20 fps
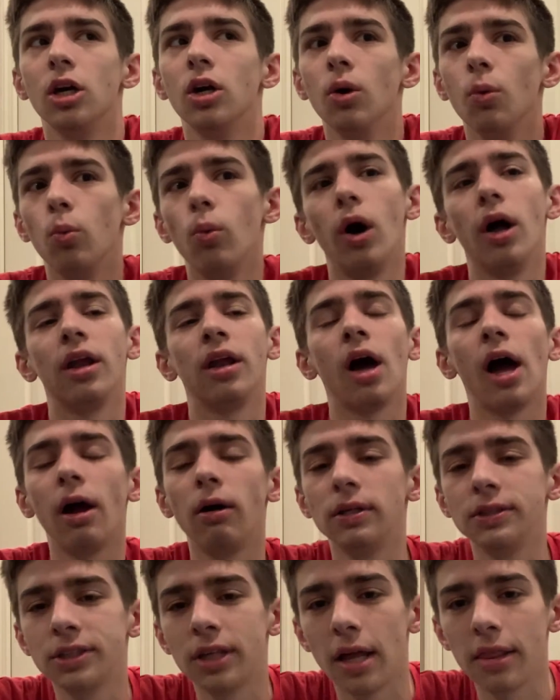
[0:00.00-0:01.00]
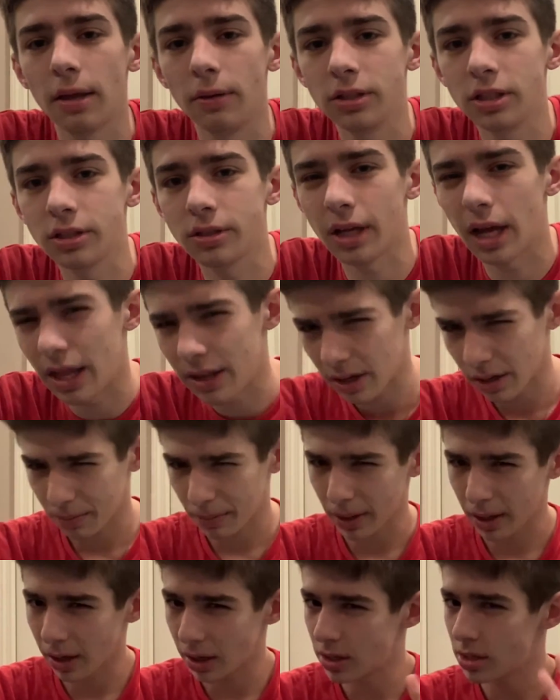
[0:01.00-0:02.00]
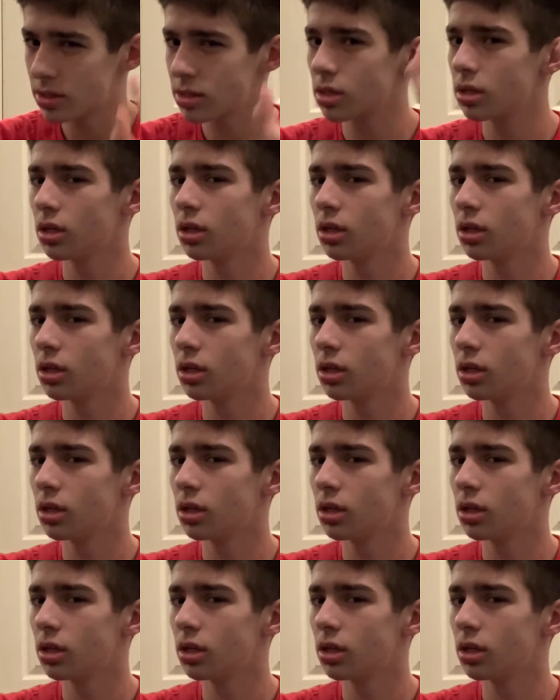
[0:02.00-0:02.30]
Wanda, I always thought that was just either because